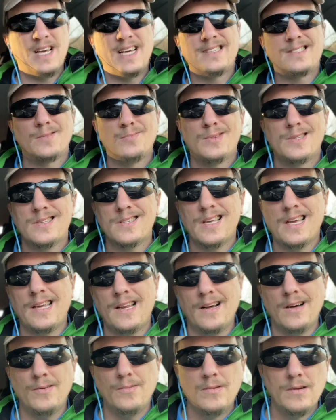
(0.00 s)
it's a
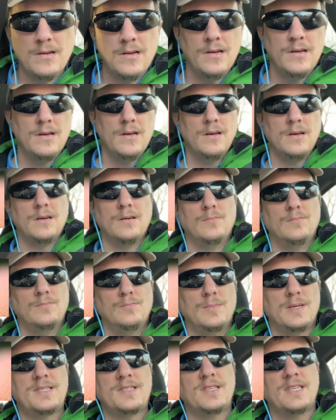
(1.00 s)
mosquito.
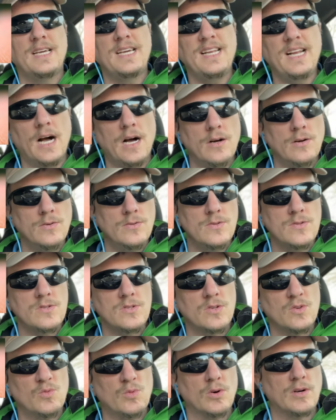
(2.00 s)

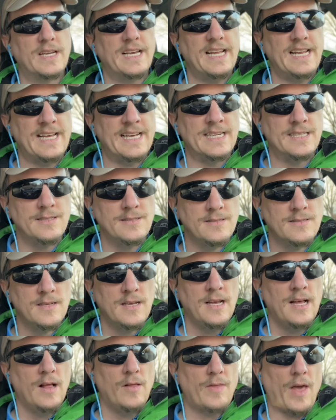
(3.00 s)
Mosquitoes will get in,
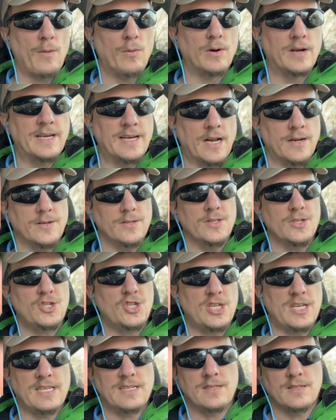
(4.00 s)
they will get under the
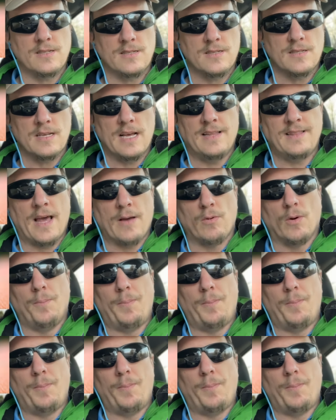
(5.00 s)
sheets, and they will